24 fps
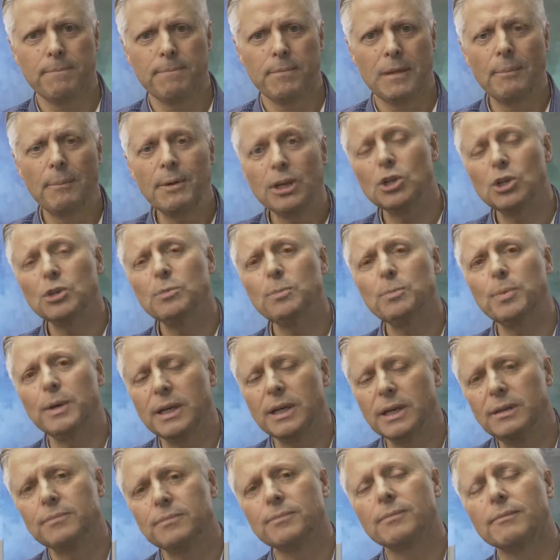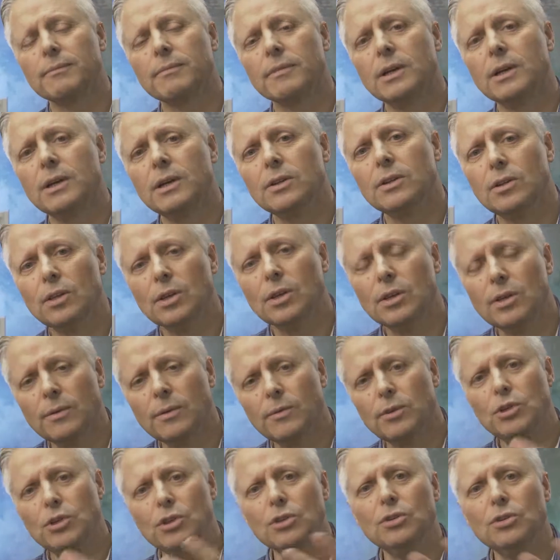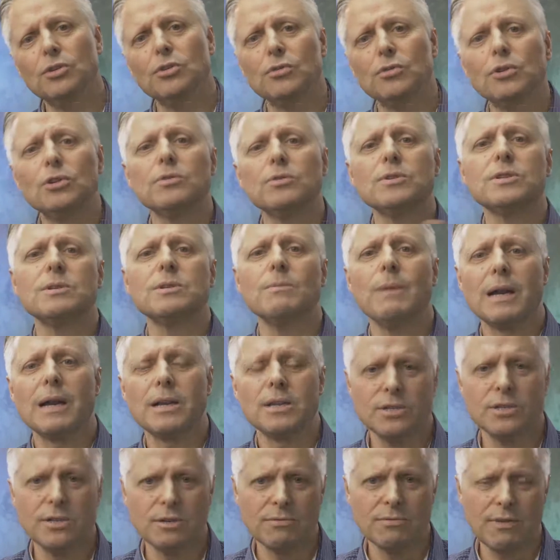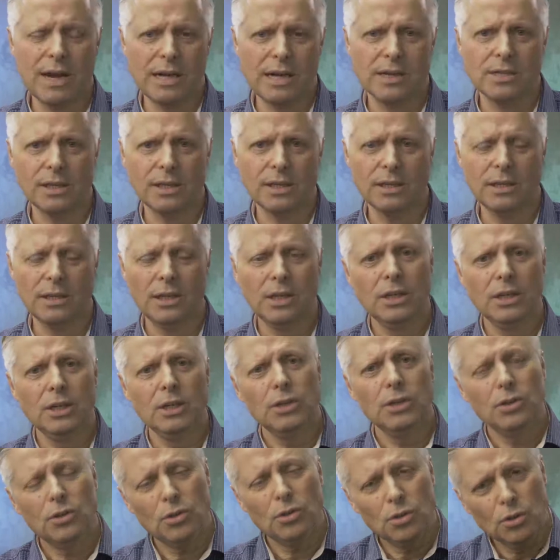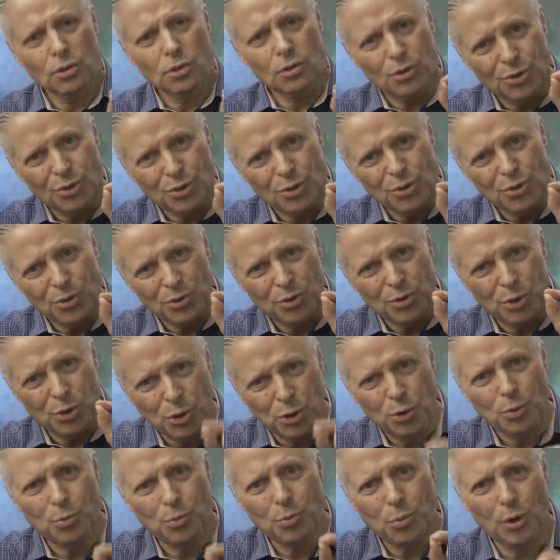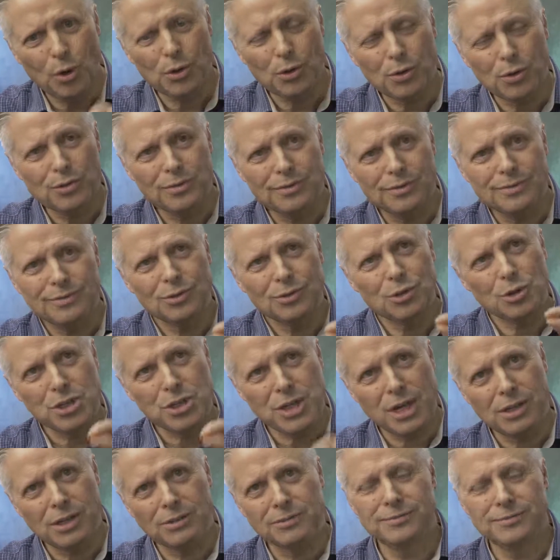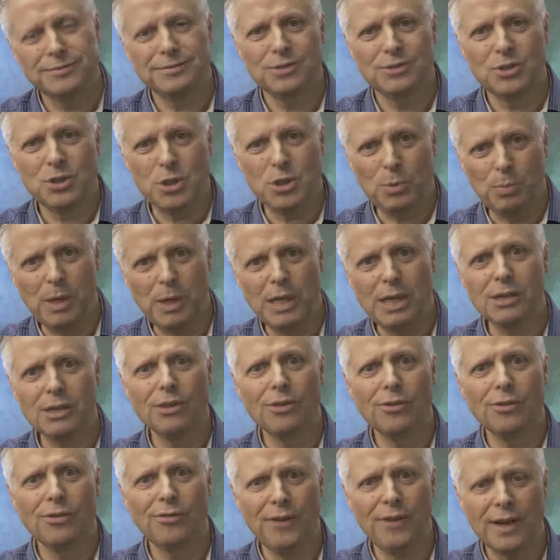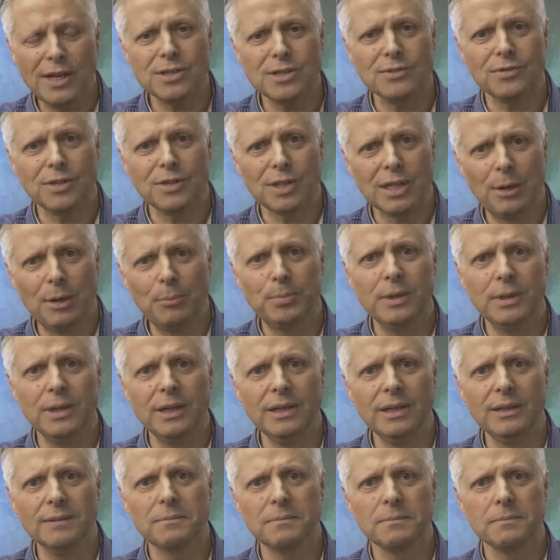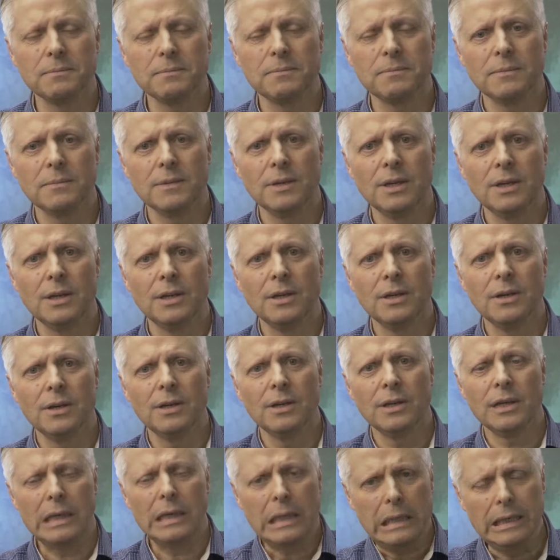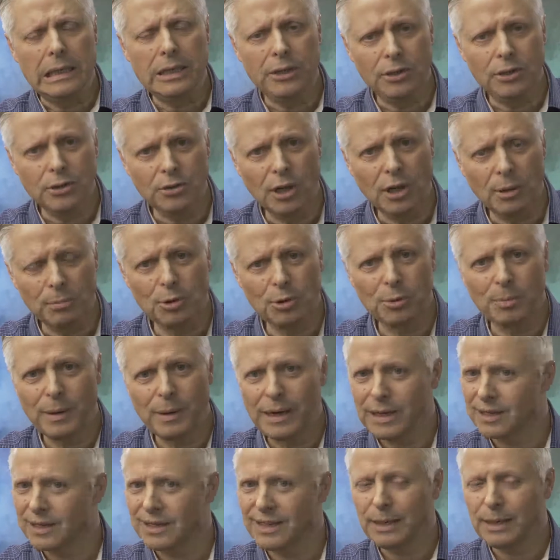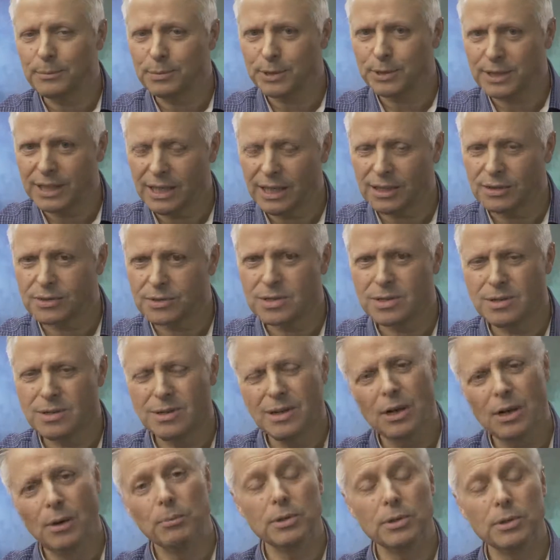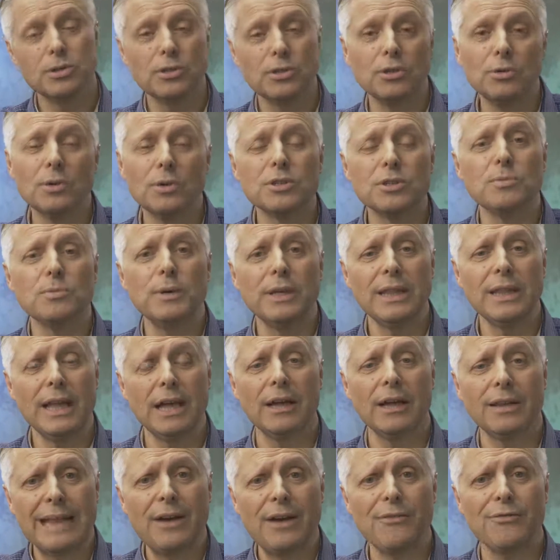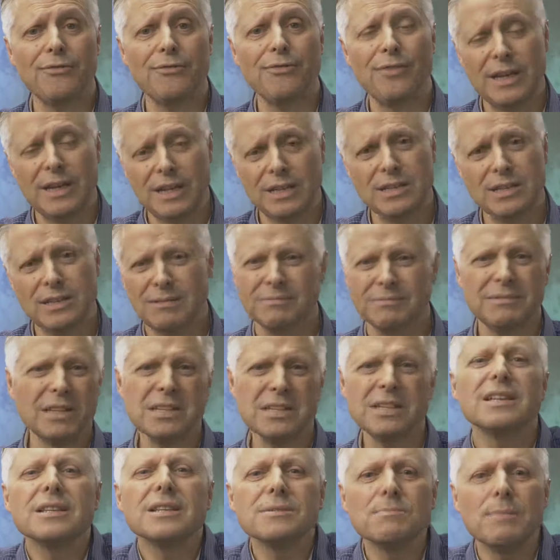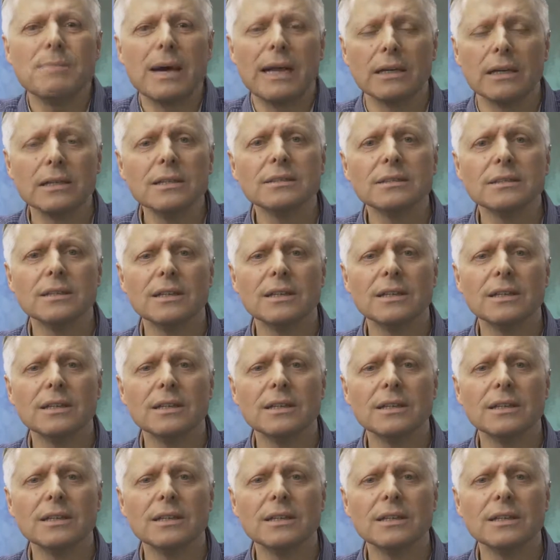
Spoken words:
I mean, it could be that you as the managing director, you want yourself to be the face of the company. Clearly you know more about it than anybody else, but do you want to be that face? It doesn't matter.